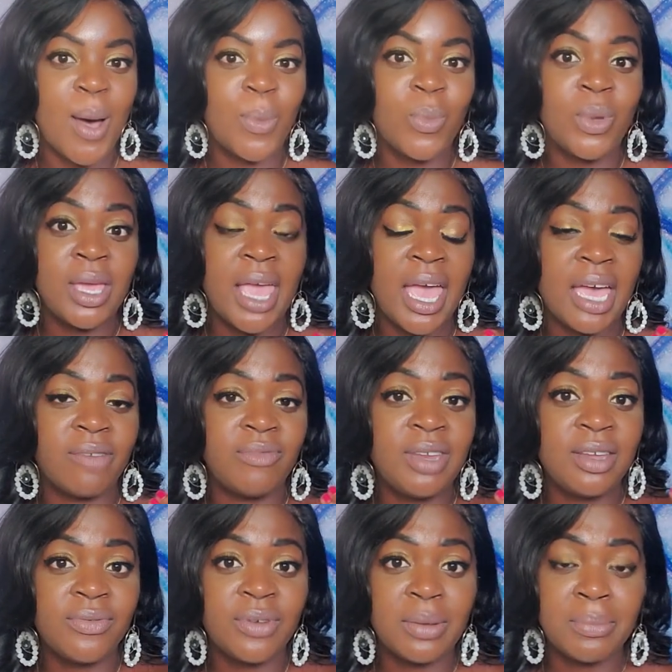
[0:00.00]
We have
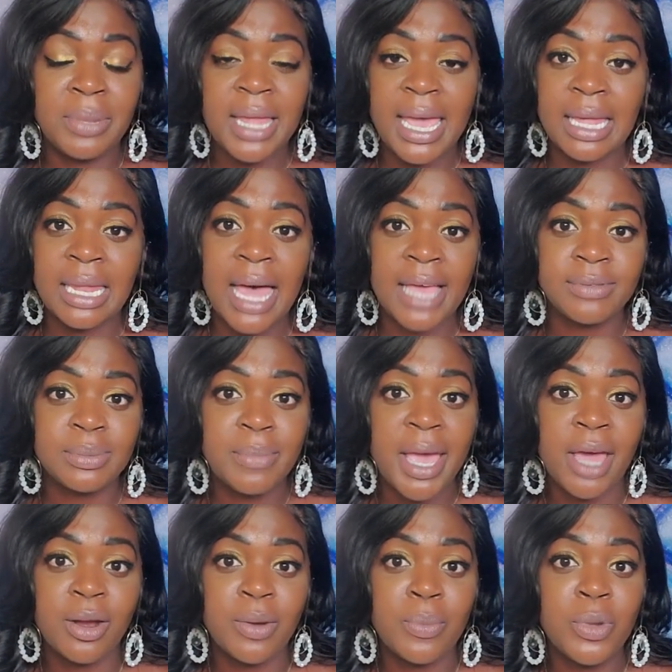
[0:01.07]
different Black Lives
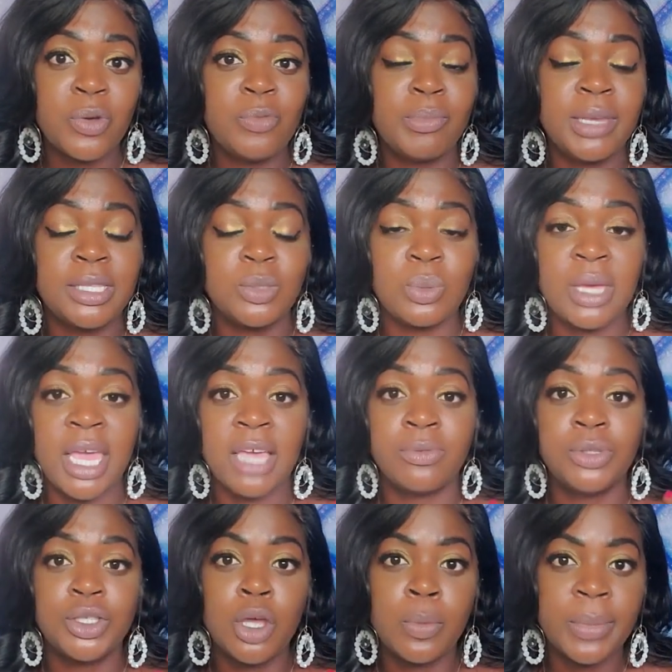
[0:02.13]
Matter movements. We have
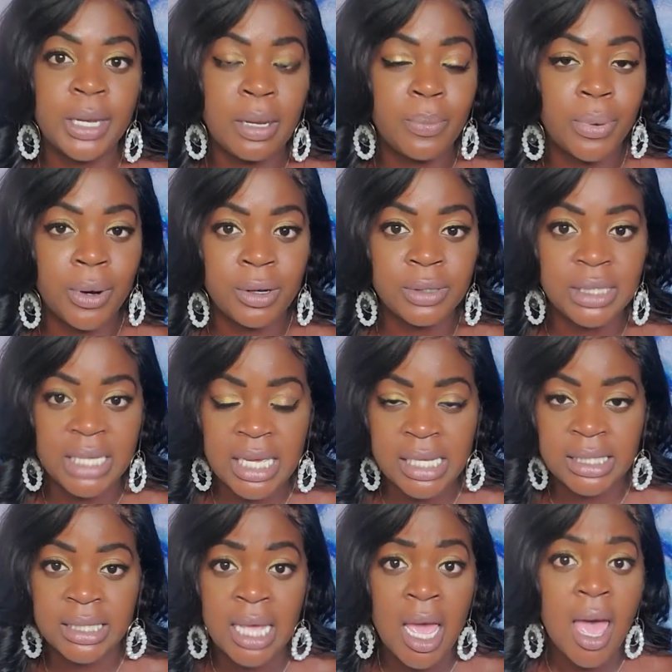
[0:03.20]
so many protests.